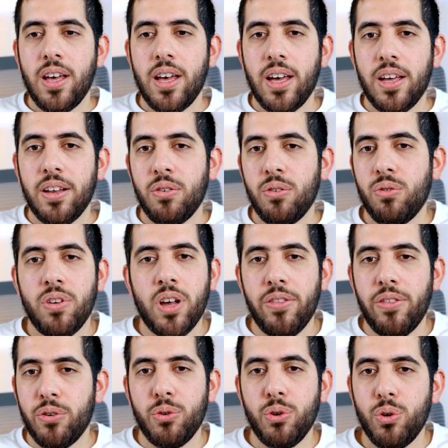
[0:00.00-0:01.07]
Uh,
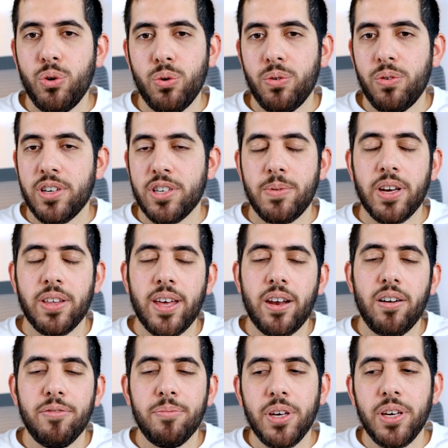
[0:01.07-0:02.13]
neither do you expect that
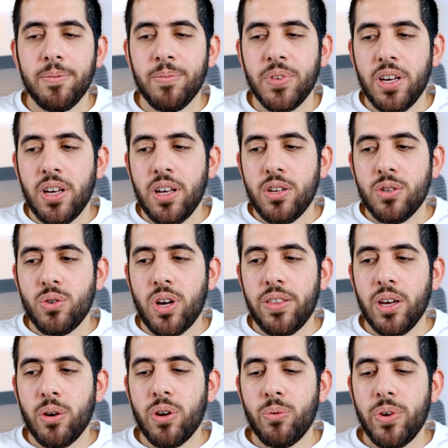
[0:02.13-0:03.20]
of me. So I
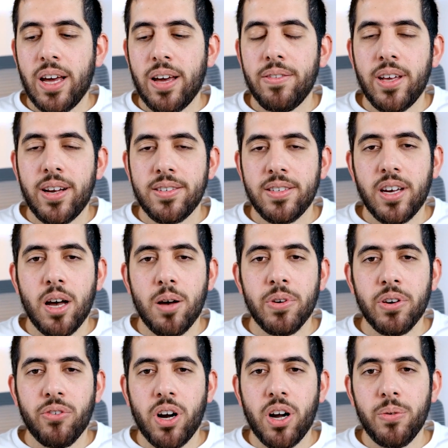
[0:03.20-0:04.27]
think when we have that as a
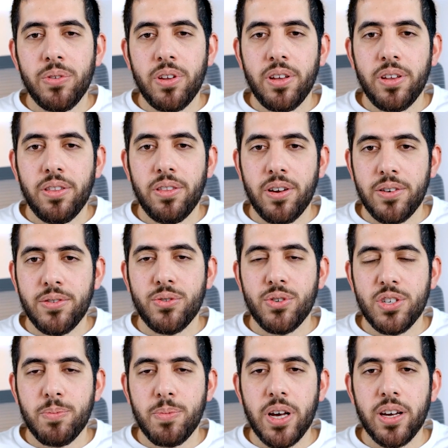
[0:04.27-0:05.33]
common ground, there is
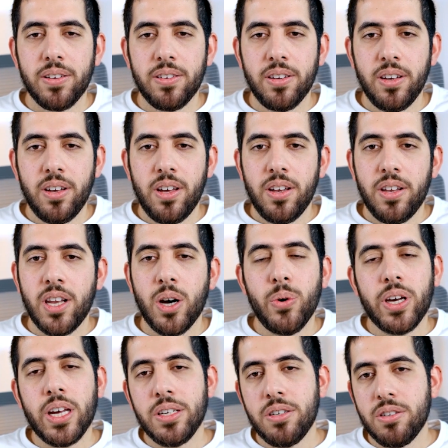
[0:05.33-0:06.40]
respect. Now
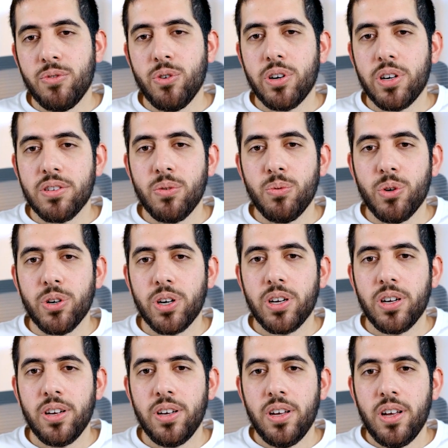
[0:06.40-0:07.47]
we can just focus on work.
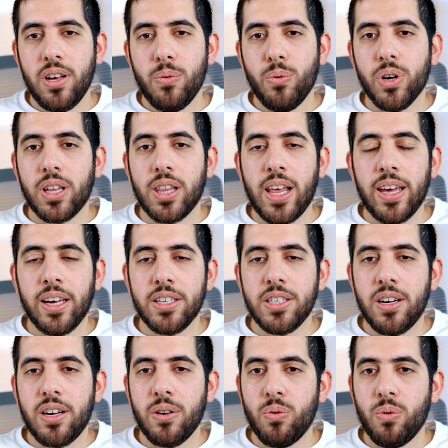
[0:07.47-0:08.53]
What language?
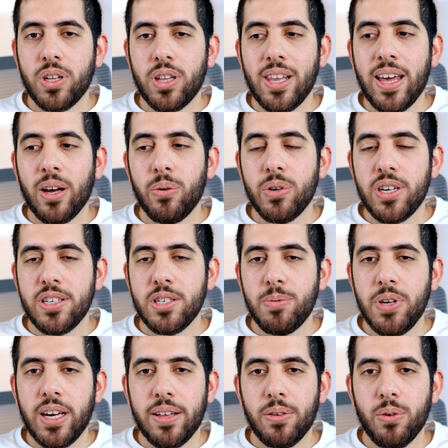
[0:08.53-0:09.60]
I, what language I
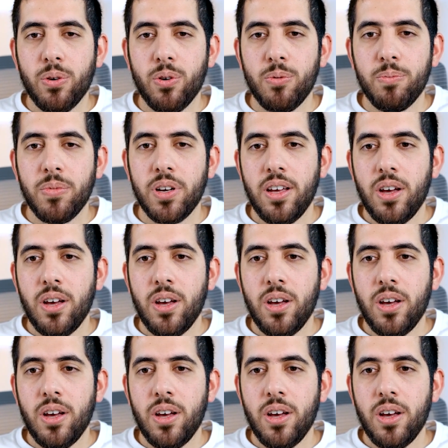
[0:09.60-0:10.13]
speak at home?